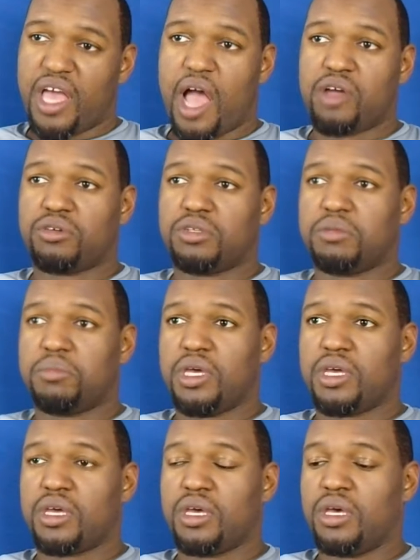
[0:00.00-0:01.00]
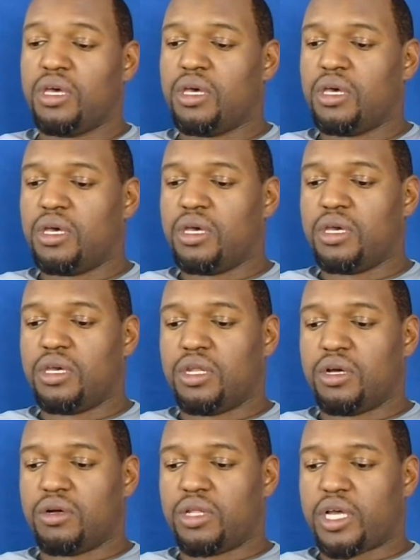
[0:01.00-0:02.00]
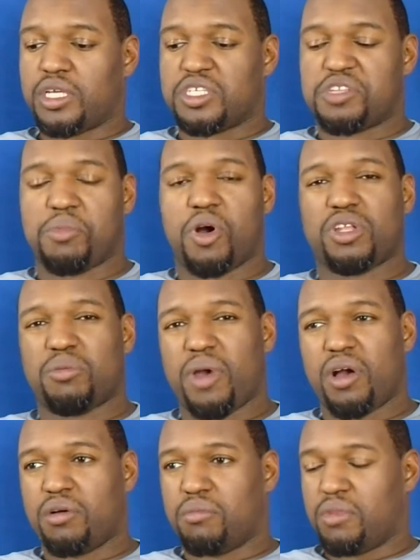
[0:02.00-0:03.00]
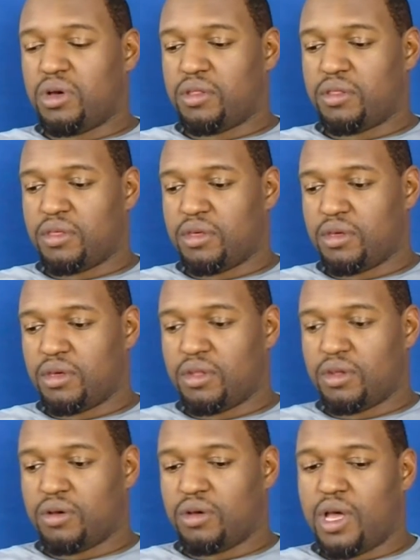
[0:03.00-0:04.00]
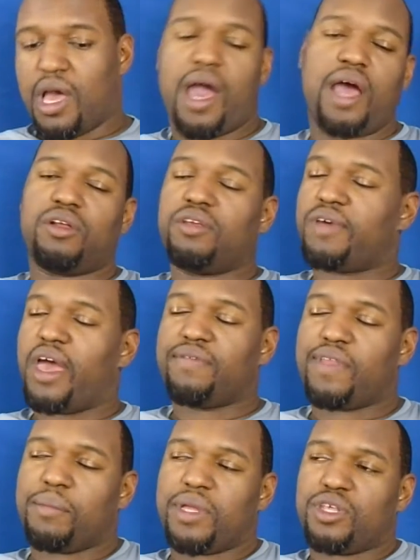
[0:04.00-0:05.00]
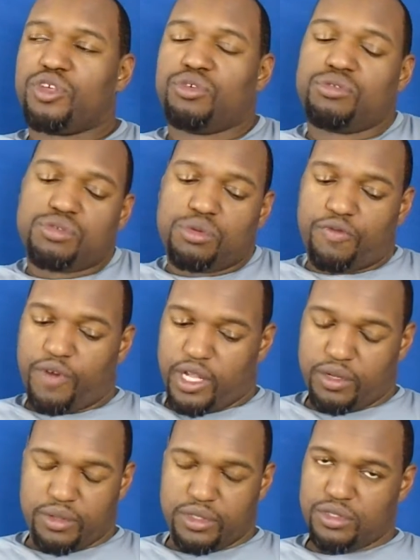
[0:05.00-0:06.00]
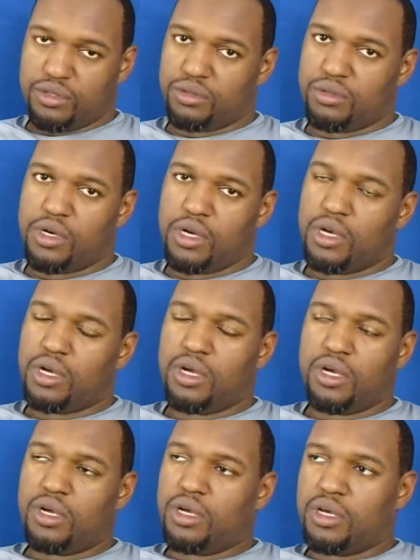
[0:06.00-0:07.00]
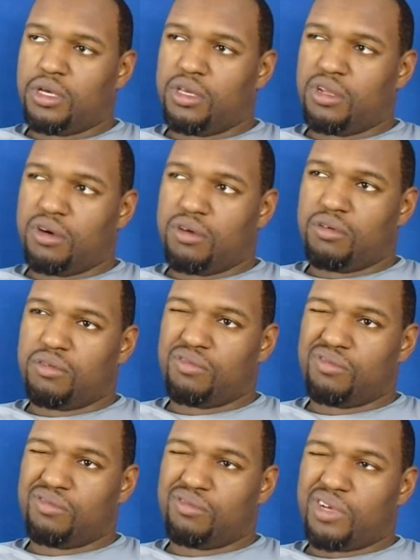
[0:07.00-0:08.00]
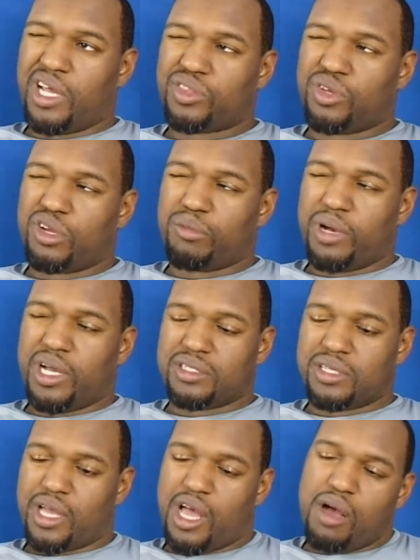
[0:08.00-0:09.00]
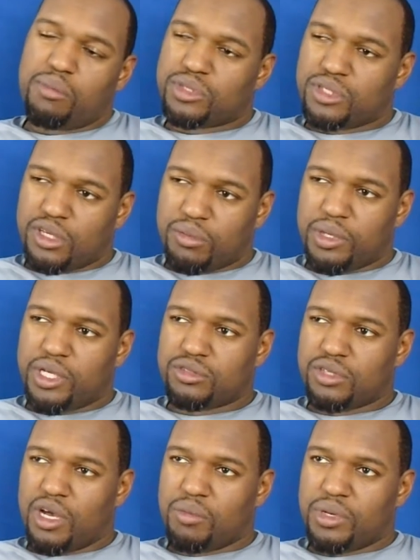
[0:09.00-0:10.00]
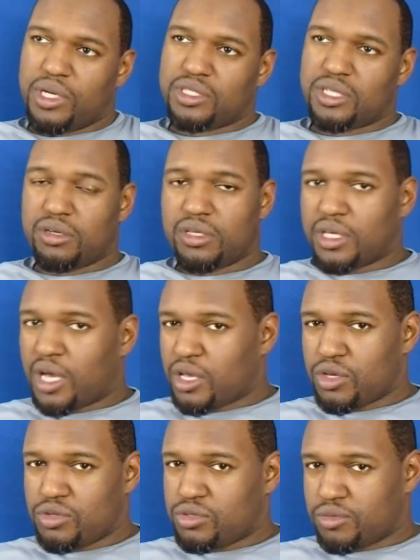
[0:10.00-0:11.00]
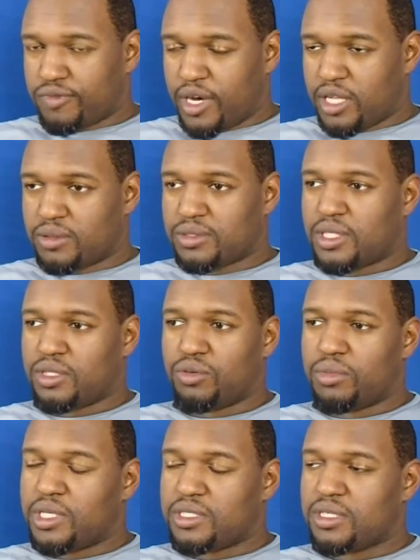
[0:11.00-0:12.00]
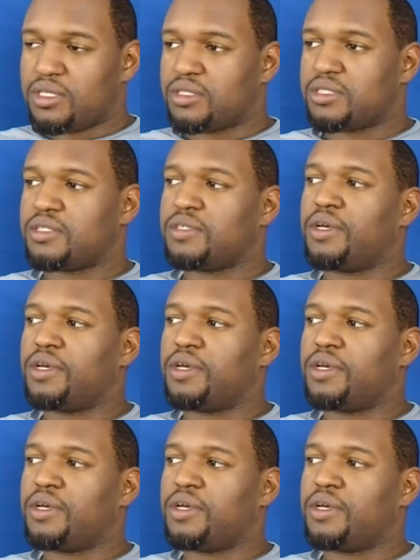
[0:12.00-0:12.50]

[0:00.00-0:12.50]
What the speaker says: I only make, you know, like a small amount a month, you know. I don't even have that many YouTube followers. So, you know, when I thought about it, I was like, how am I going to start a Patreon page? I only got YouTube followers. That don't make sense.